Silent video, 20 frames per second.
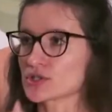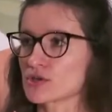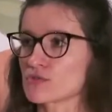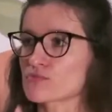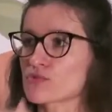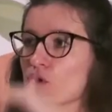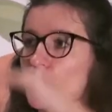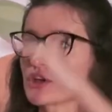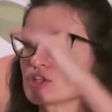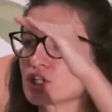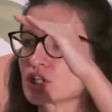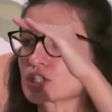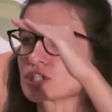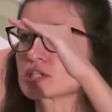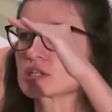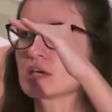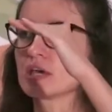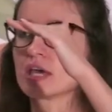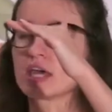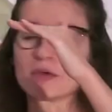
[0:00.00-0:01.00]
So
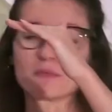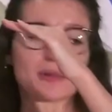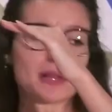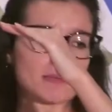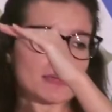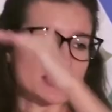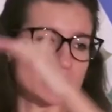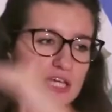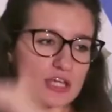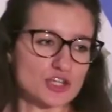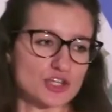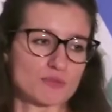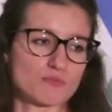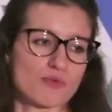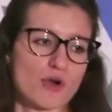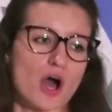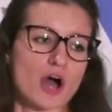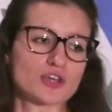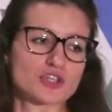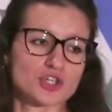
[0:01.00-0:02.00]

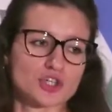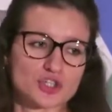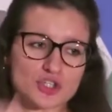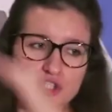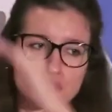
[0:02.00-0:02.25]
implementation project